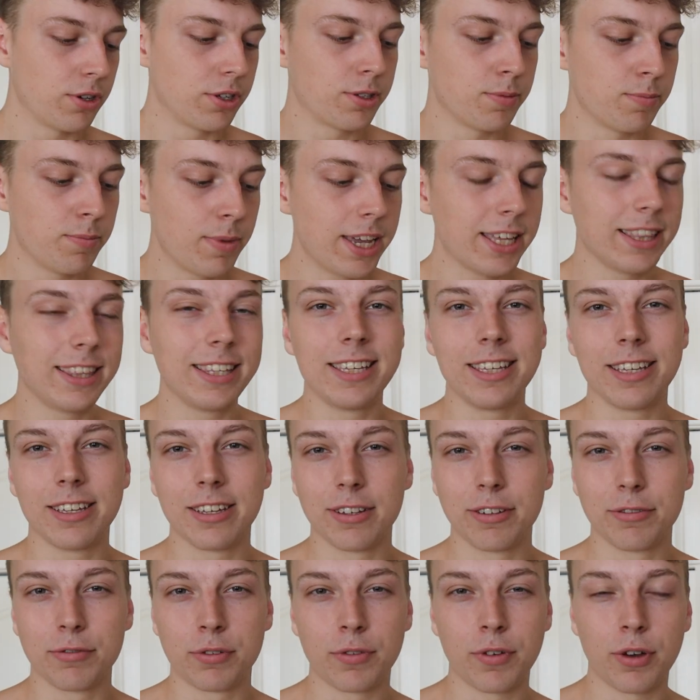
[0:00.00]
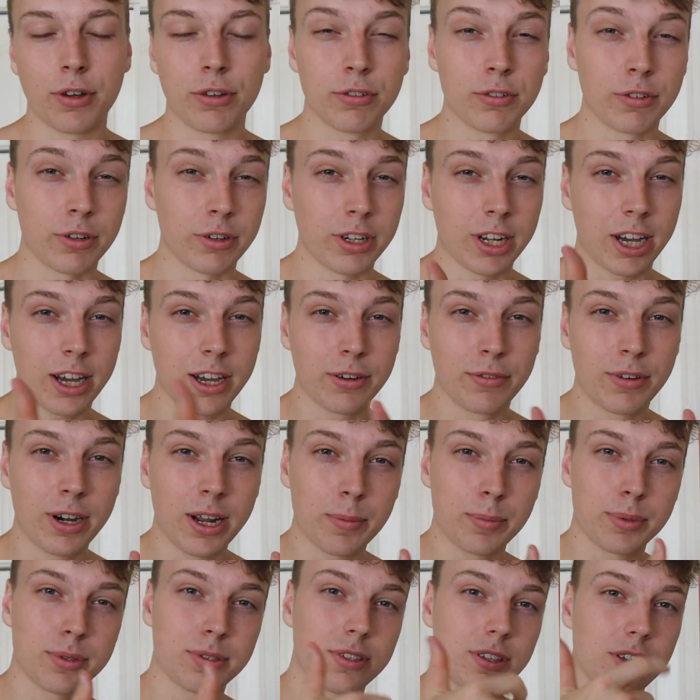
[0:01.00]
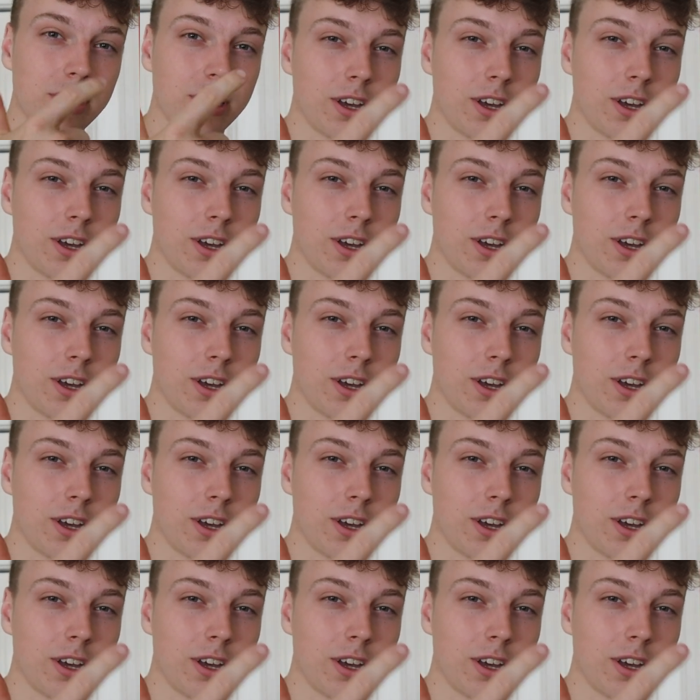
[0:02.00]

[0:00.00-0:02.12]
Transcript: it's mainly revolving around high reps,